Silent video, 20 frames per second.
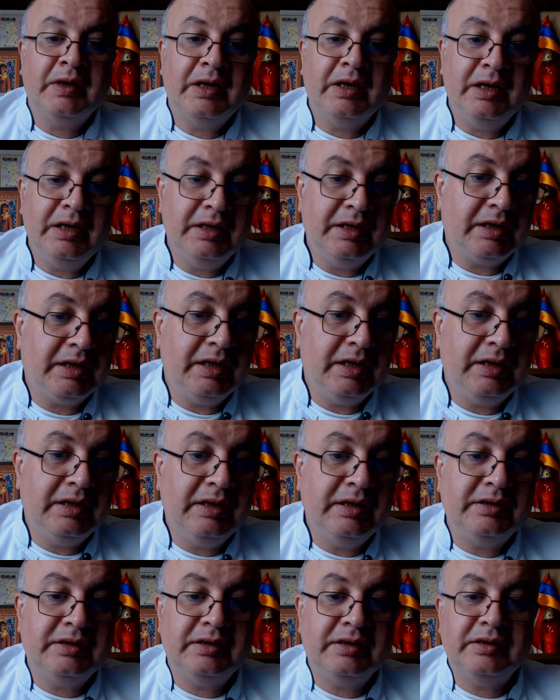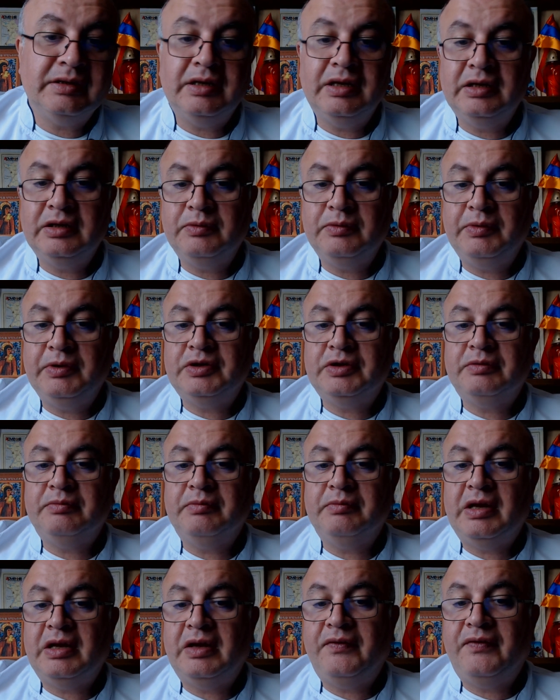in the kidneys and which
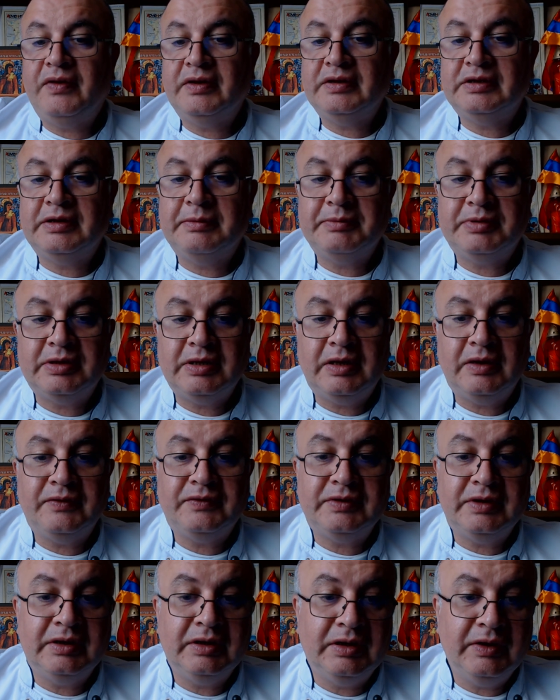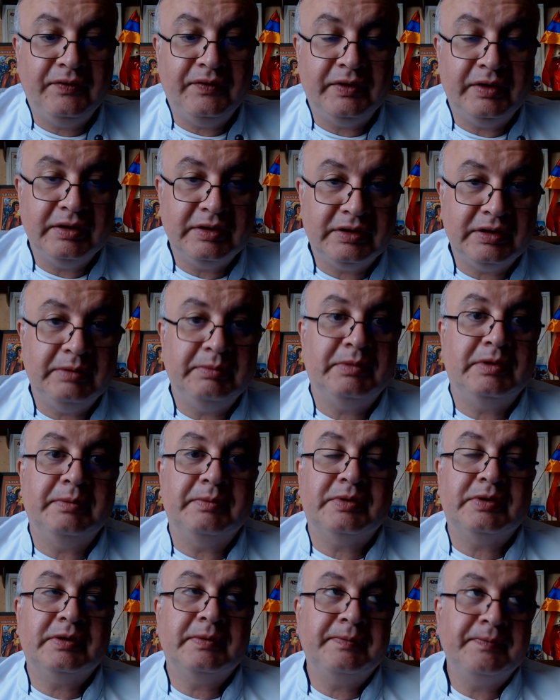manifest themselves in different
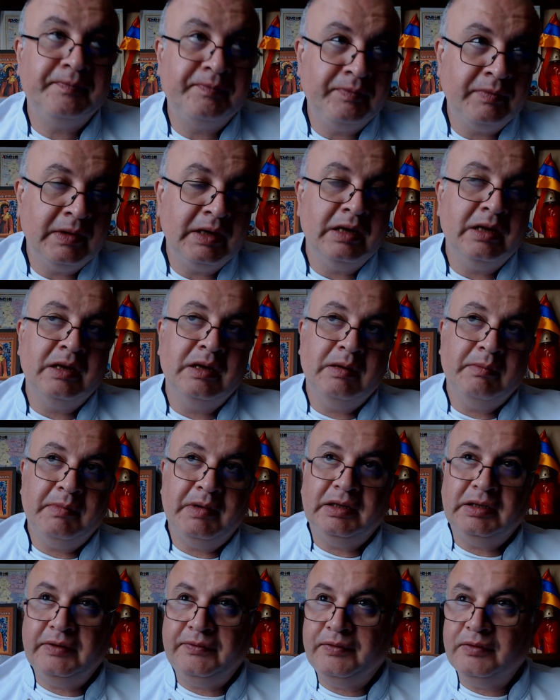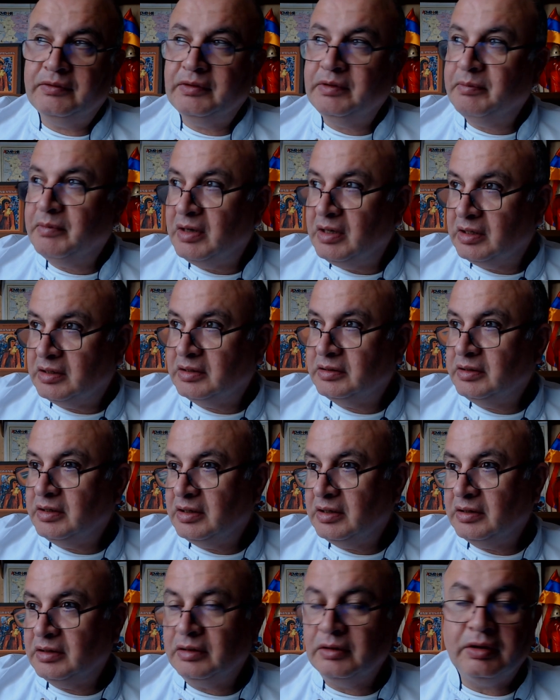symptoms. But if you remark,
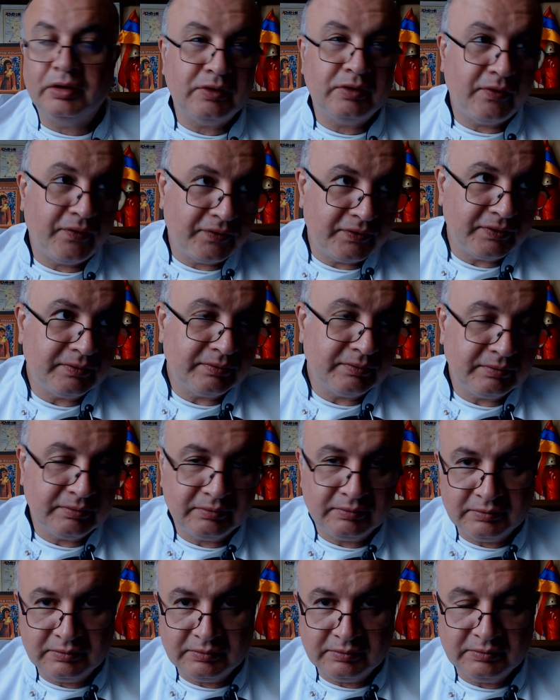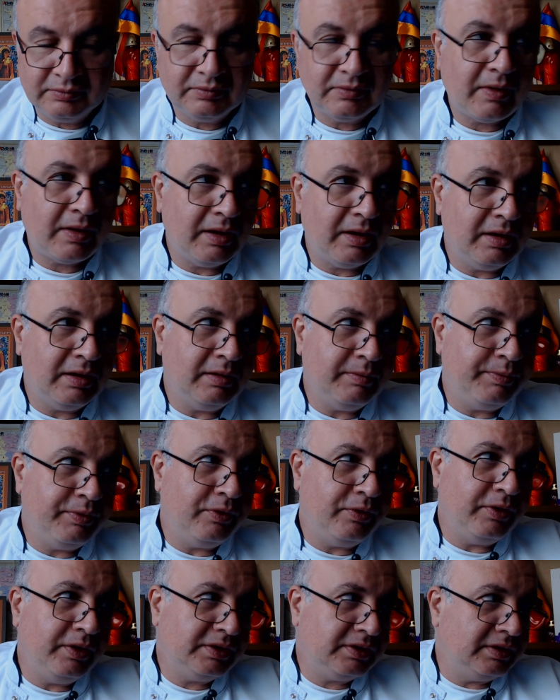there are a lot of uh,
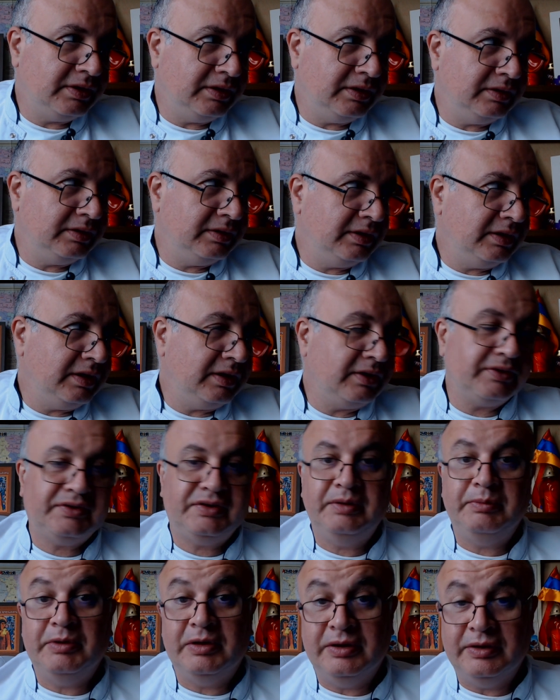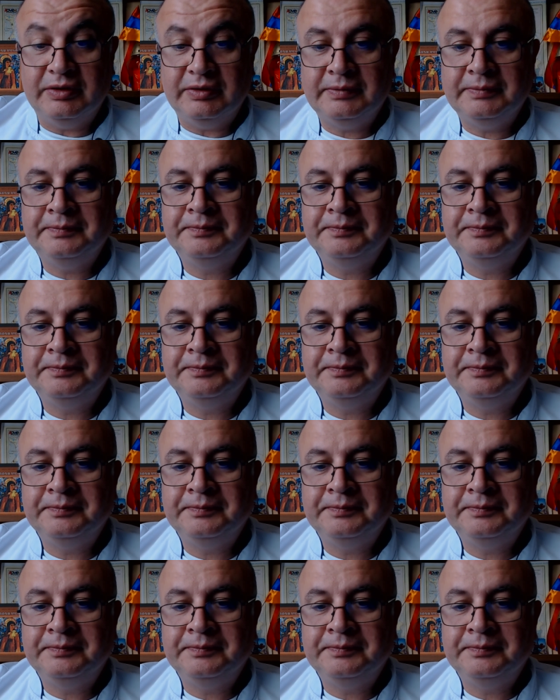points that, that are similar.